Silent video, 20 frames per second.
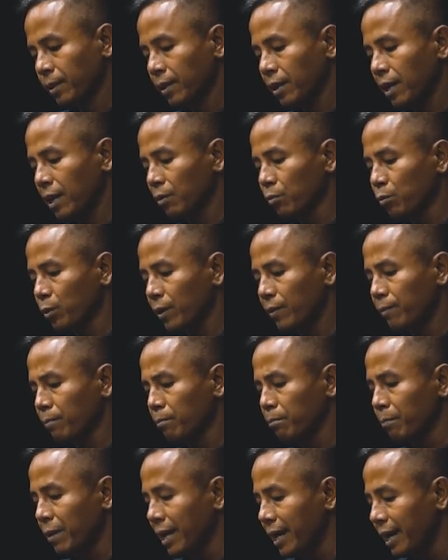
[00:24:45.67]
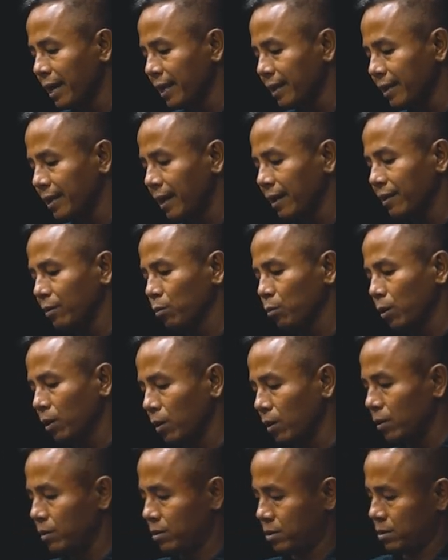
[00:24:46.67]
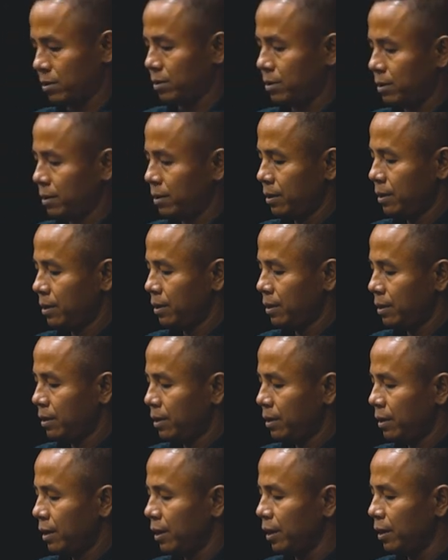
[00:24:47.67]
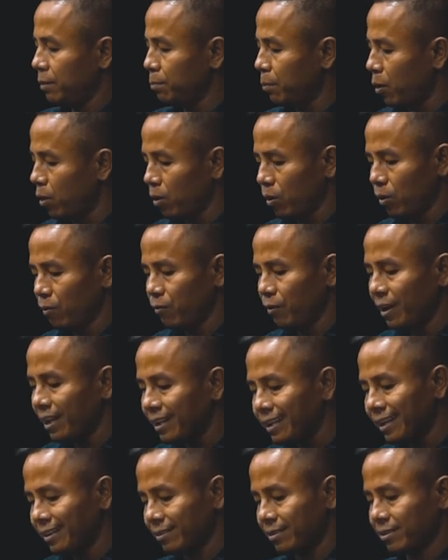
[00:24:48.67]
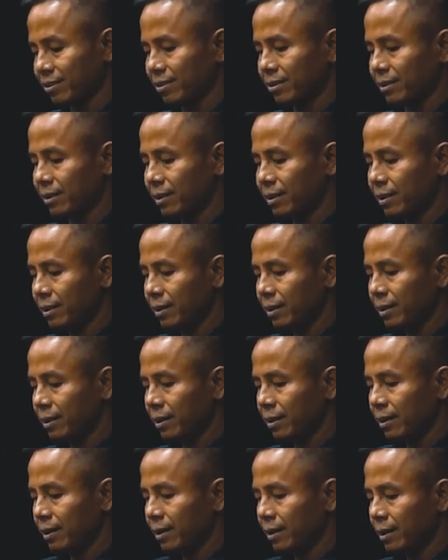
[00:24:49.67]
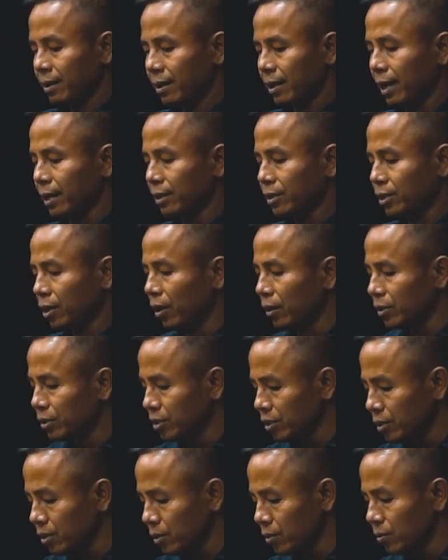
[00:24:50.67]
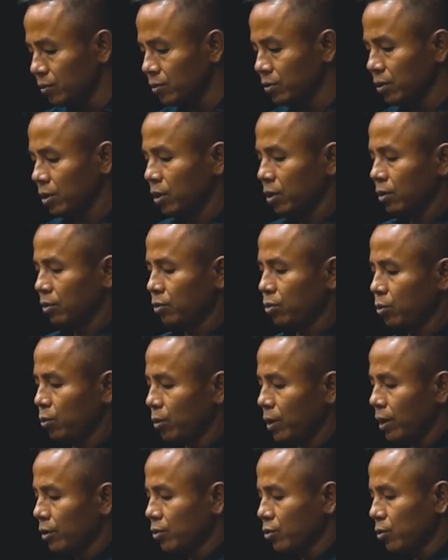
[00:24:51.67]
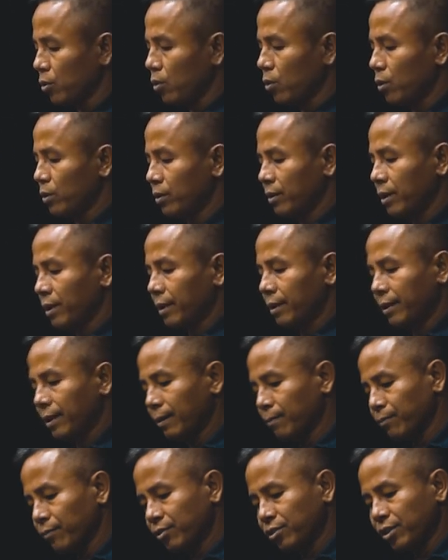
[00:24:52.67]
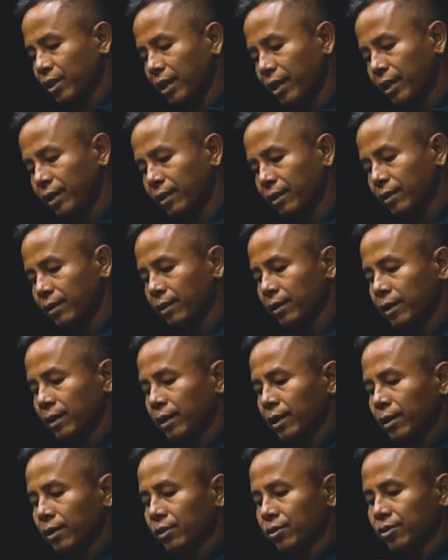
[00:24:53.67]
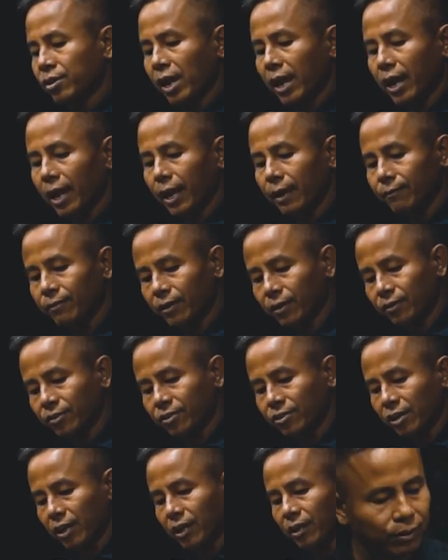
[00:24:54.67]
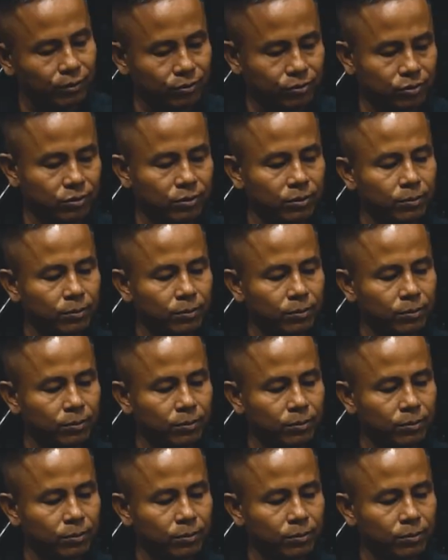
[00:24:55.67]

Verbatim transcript: And with many other words, he bore witness and continues to exhort them, saying, Save yourselves